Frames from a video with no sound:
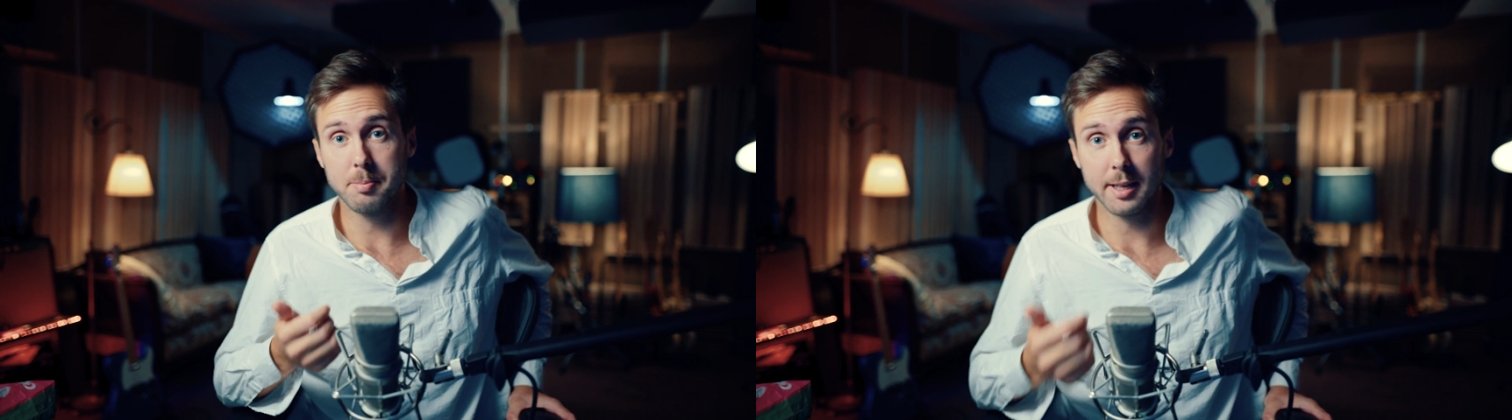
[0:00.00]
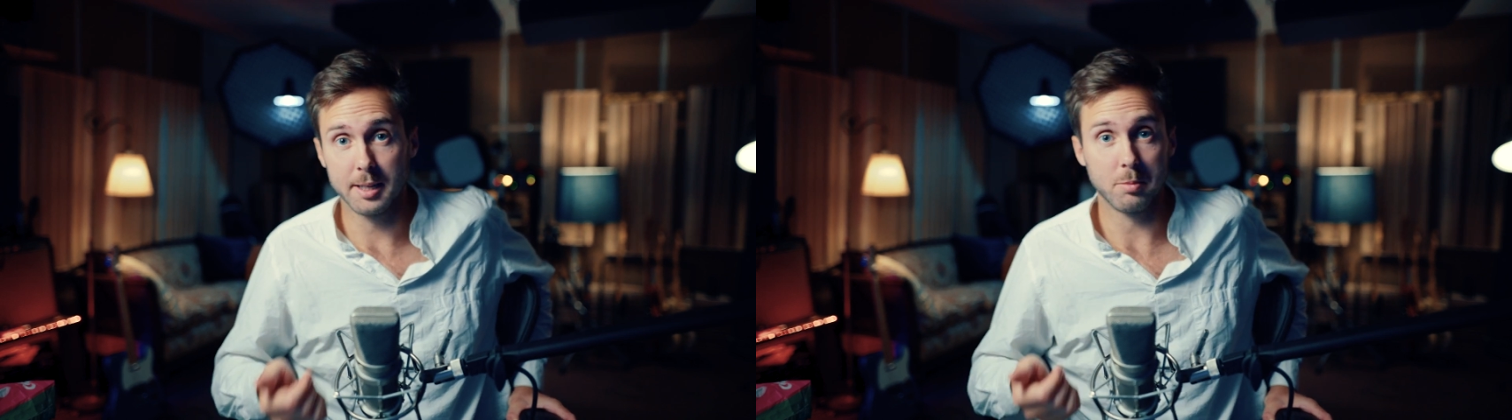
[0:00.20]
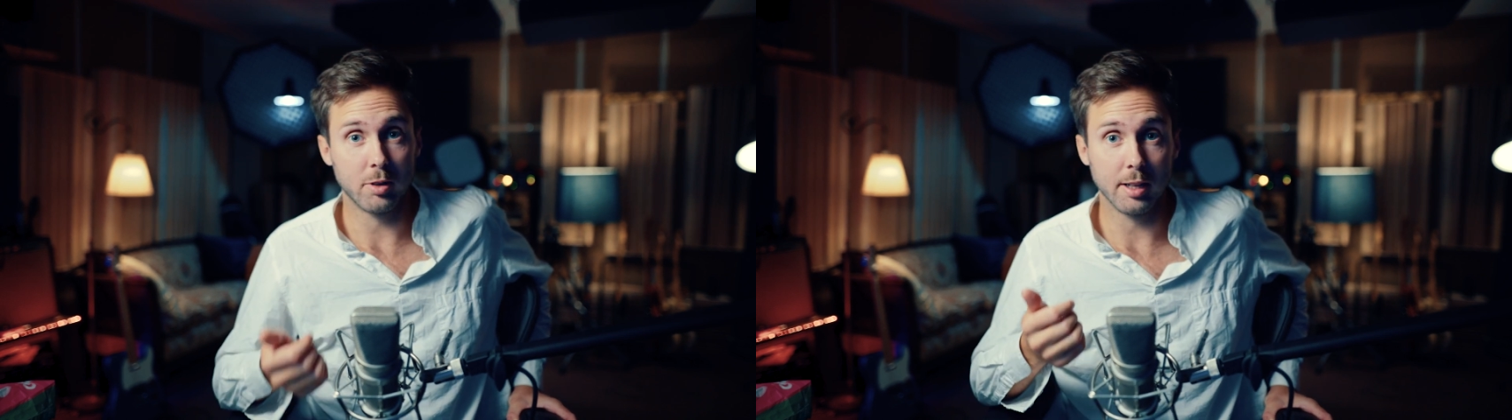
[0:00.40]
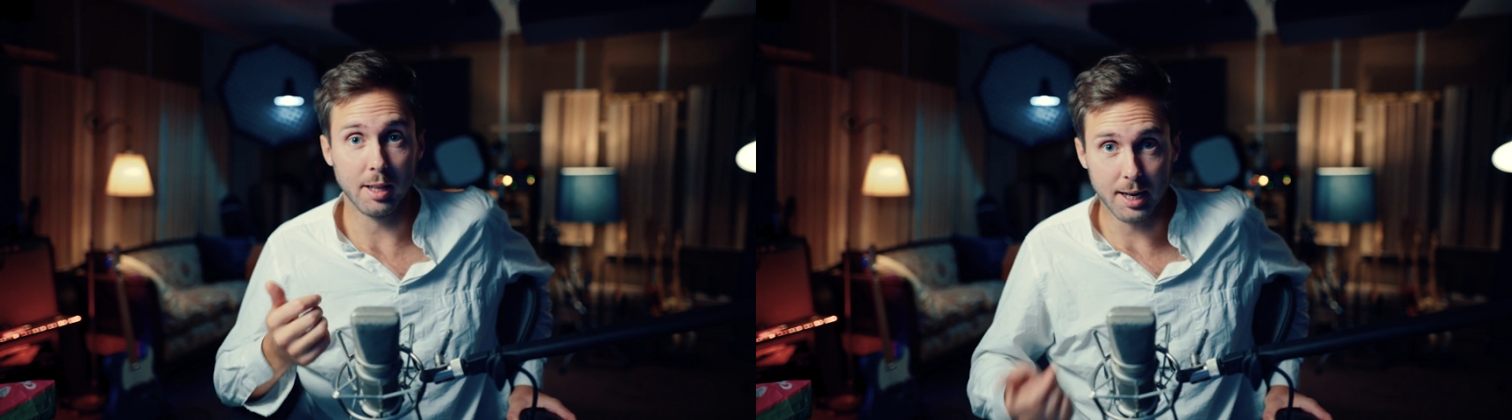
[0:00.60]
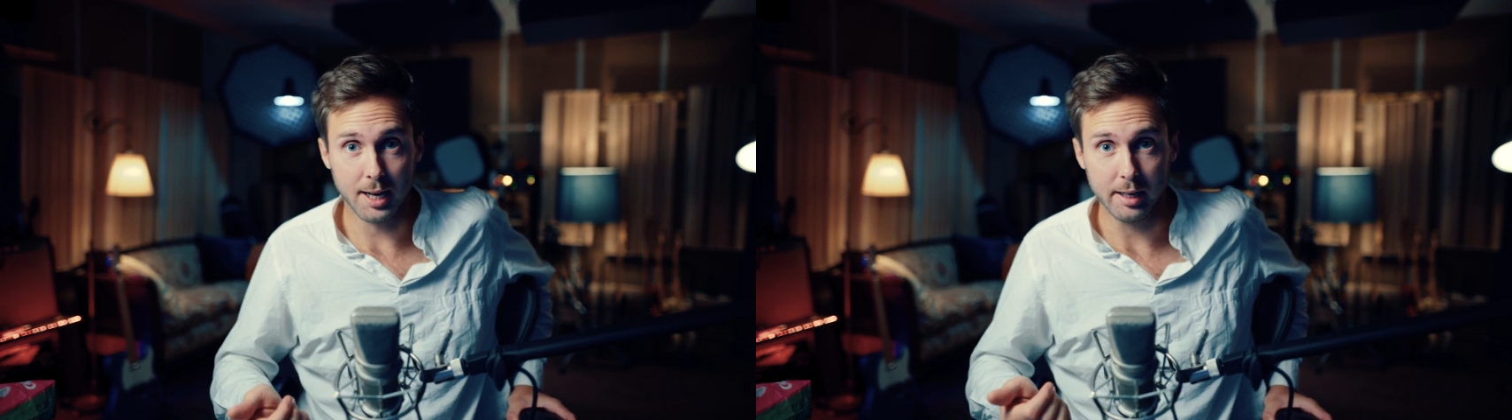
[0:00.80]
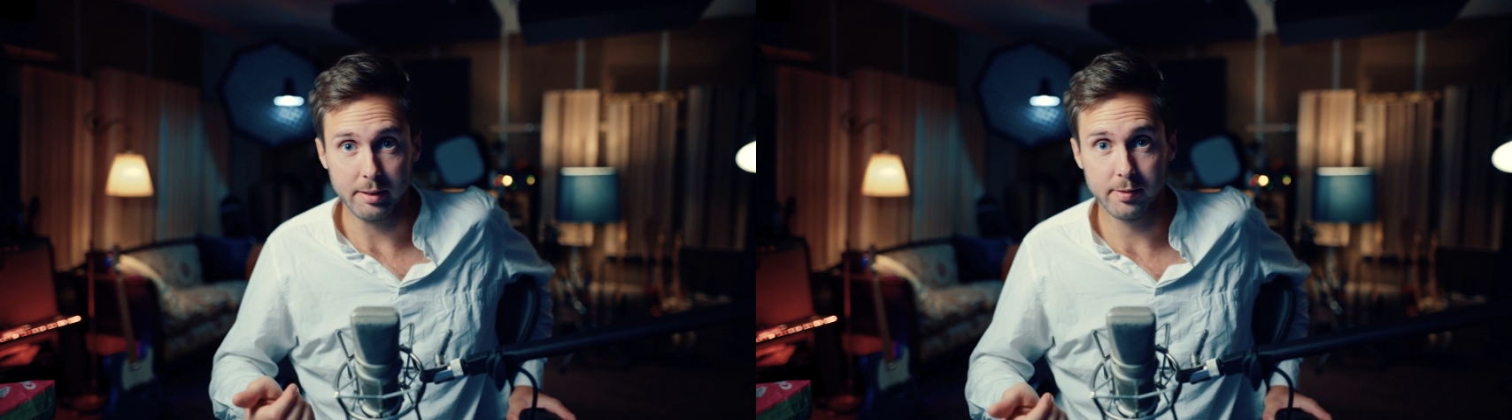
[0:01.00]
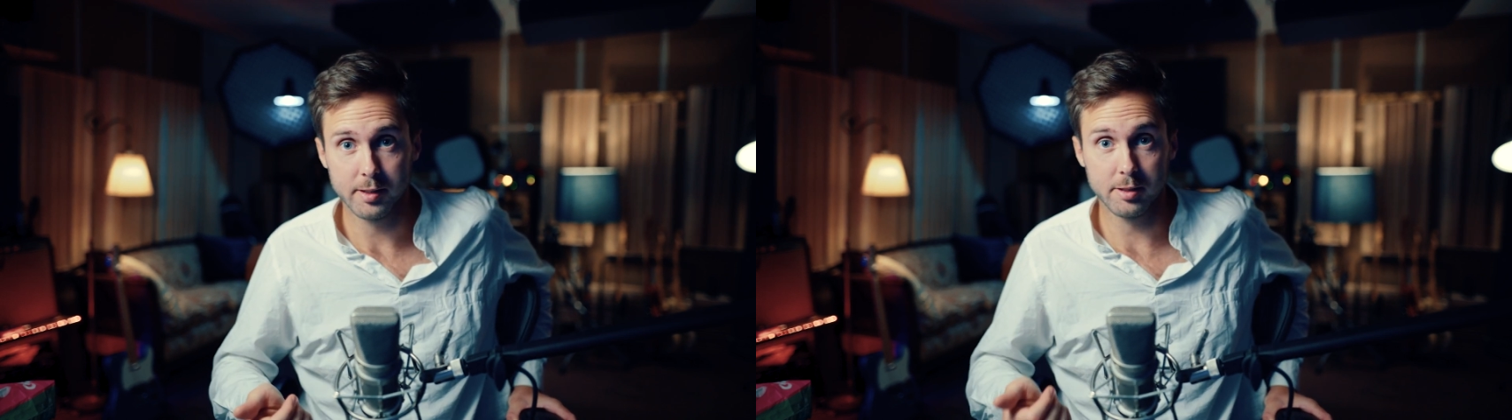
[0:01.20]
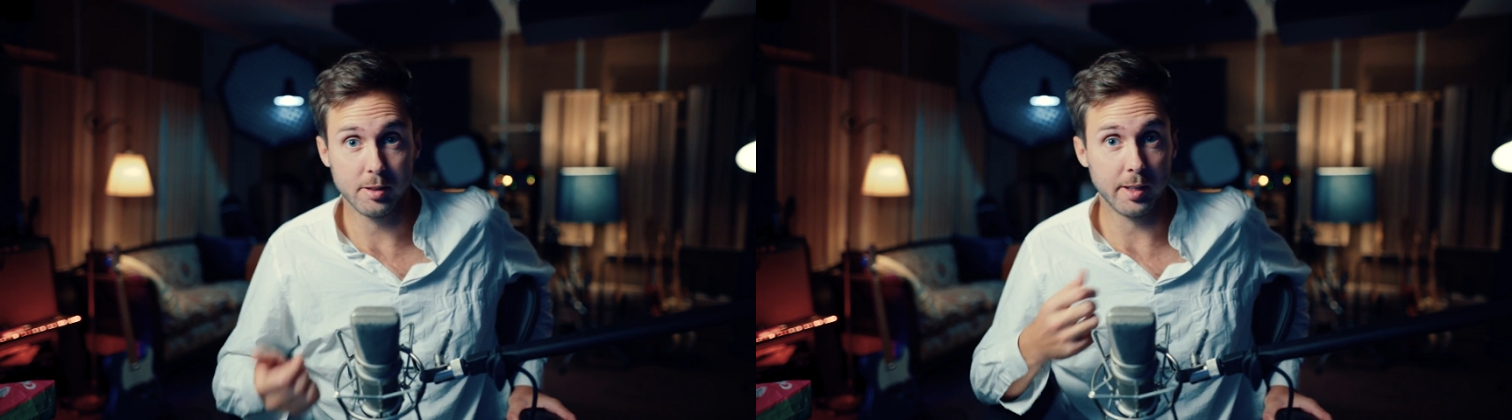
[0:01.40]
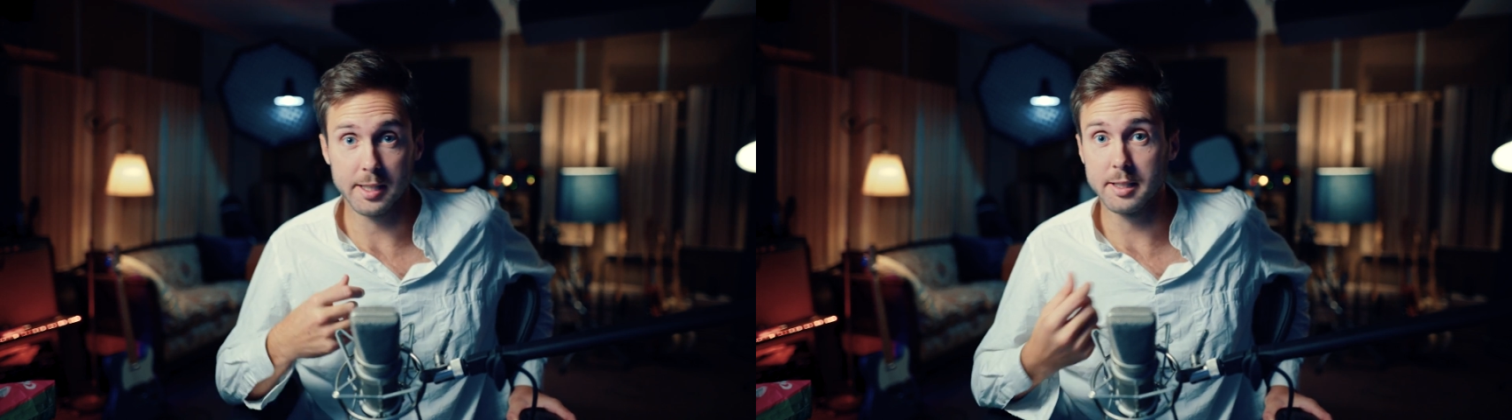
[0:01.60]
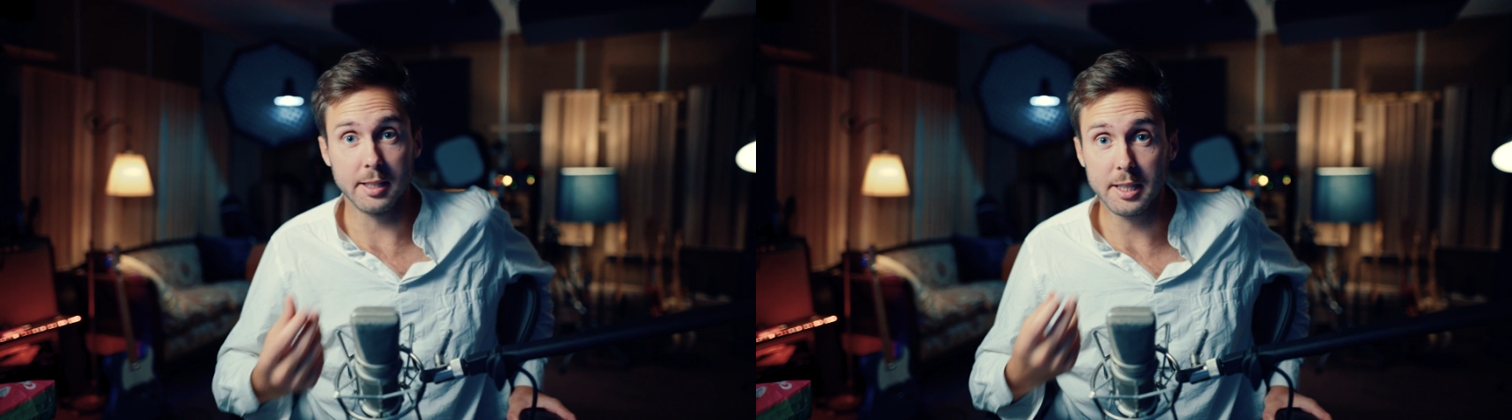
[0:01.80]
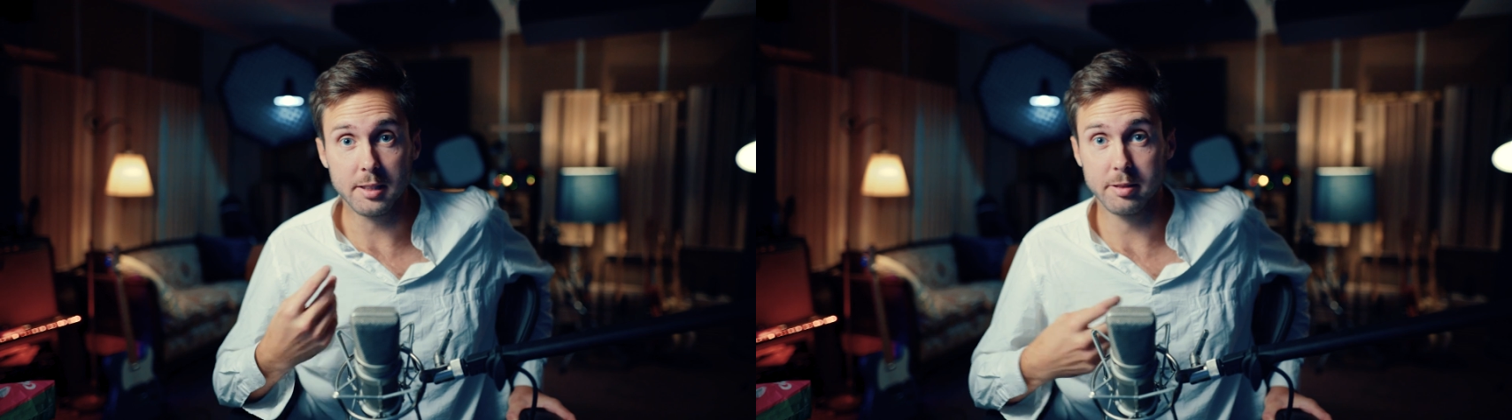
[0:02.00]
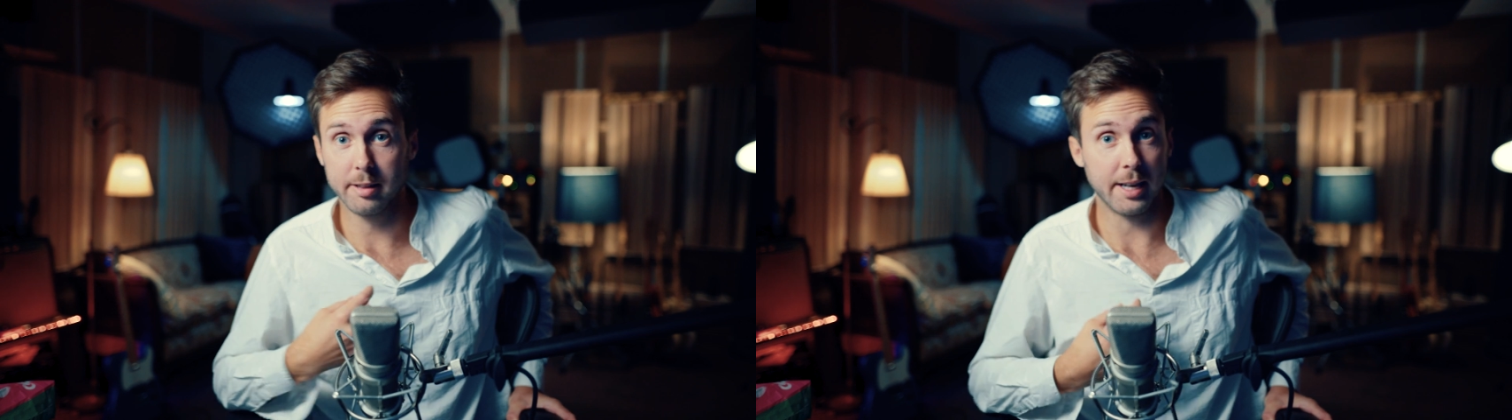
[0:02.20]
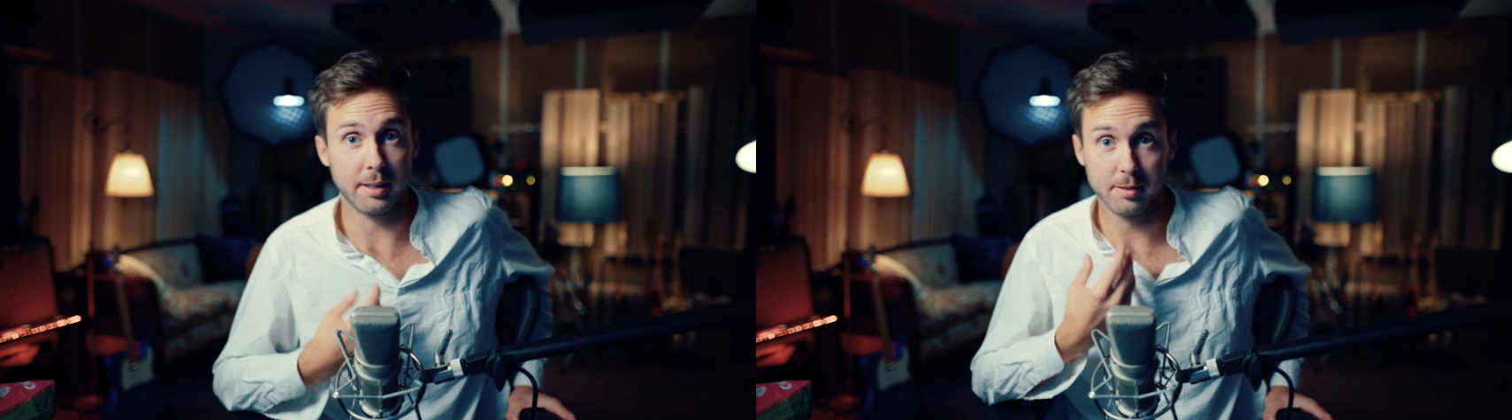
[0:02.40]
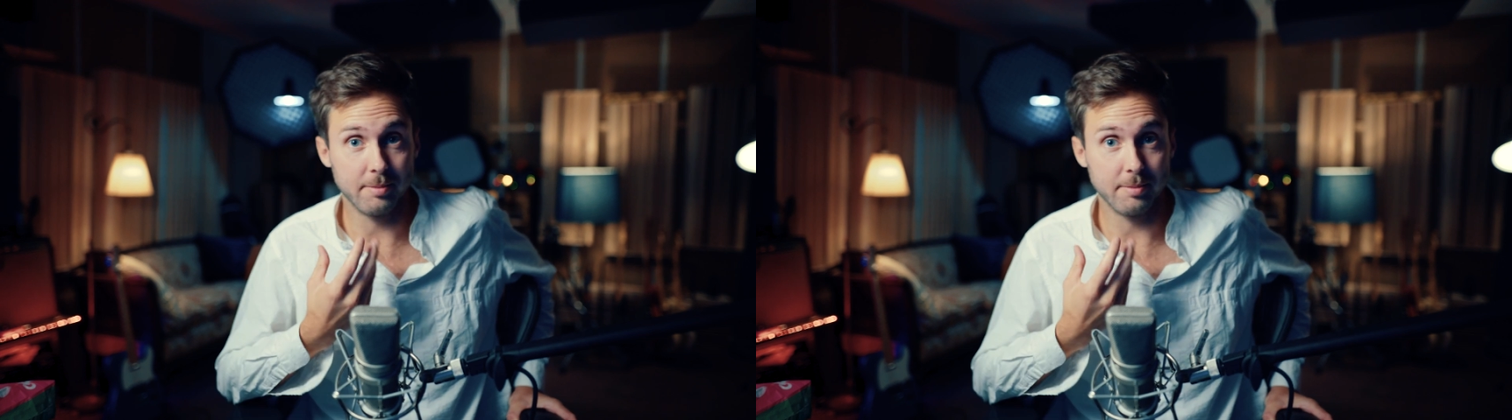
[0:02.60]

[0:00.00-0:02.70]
play more live, so I need to like